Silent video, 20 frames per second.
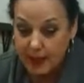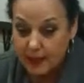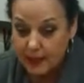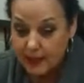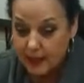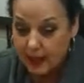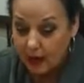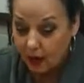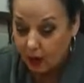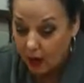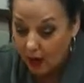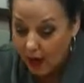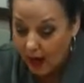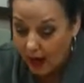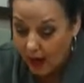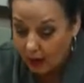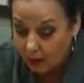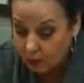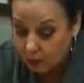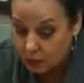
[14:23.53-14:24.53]
Now,
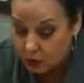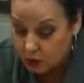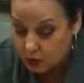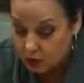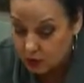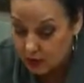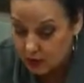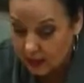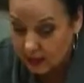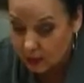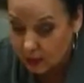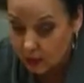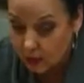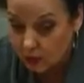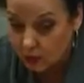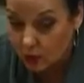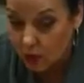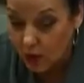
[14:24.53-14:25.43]
I want you to take your